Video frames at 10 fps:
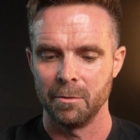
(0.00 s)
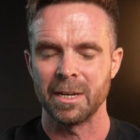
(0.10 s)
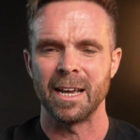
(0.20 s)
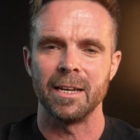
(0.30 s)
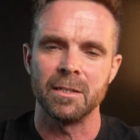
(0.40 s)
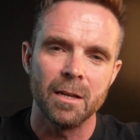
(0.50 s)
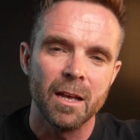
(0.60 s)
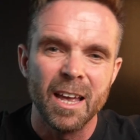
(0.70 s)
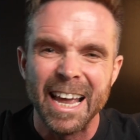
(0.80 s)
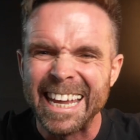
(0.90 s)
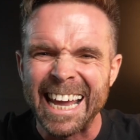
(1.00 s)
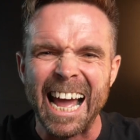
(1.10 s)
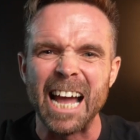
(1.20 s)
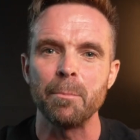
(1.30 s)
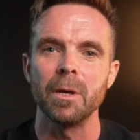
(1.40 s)

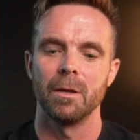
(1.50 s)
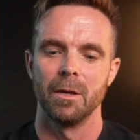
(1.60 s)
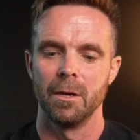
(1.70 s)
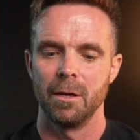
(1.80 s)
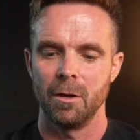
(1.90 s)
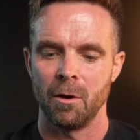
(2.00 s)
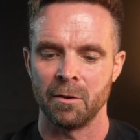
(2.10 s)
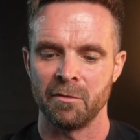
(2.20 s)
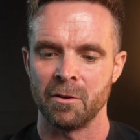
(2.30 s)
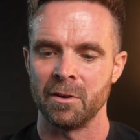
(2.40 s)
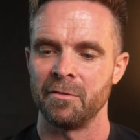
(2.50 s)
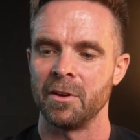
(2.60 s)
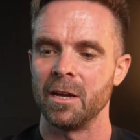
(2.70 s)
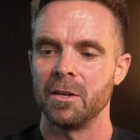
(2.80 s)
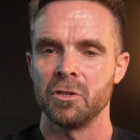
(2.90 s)
cap on the front of
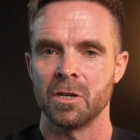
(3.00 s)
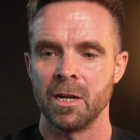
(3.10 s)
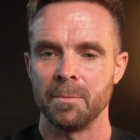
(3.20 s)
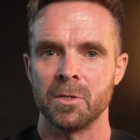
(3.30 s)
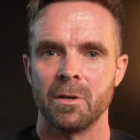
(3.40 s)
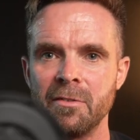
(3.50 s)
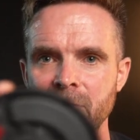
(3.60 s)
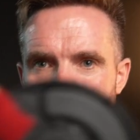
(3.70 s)
it, just clips off.